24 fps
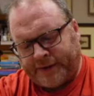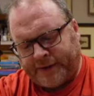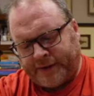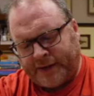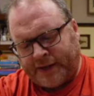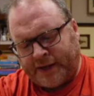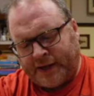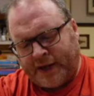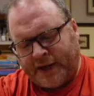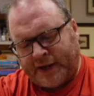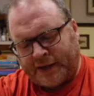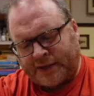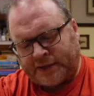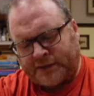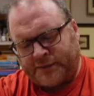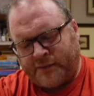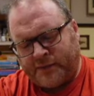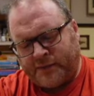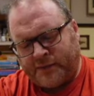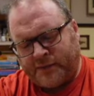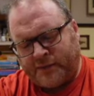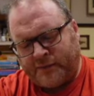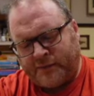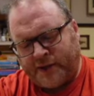In Act
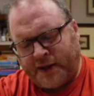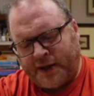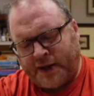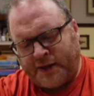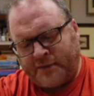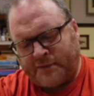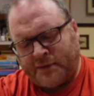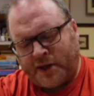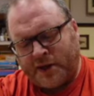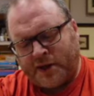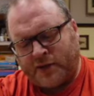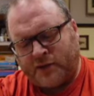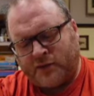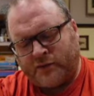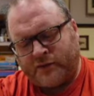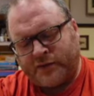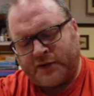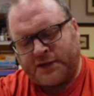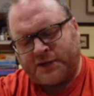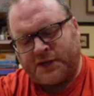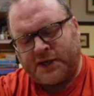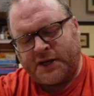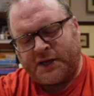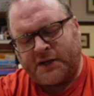3, Michael
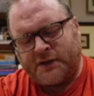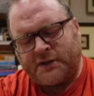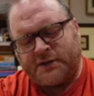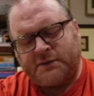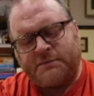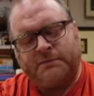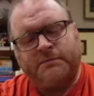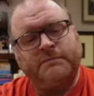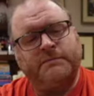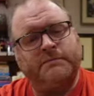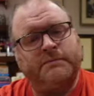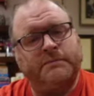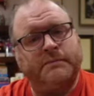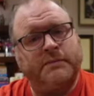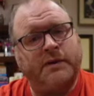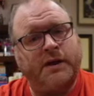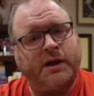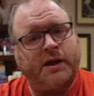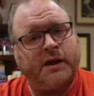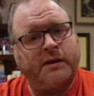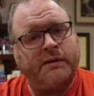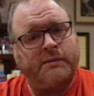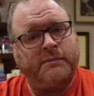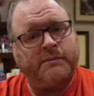returns
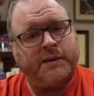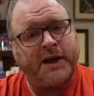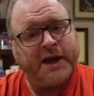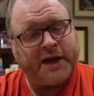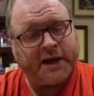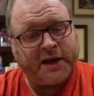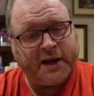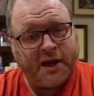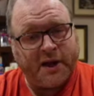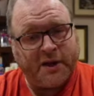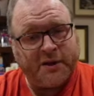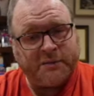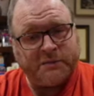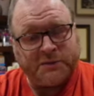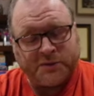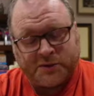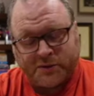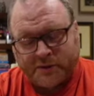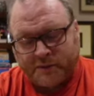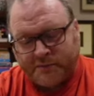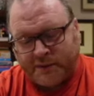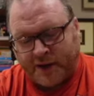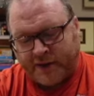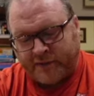back home
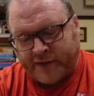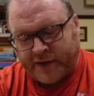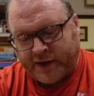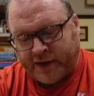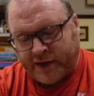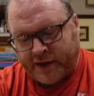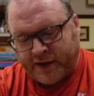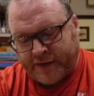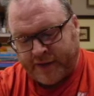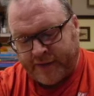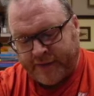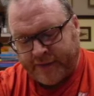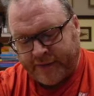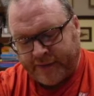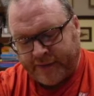to America,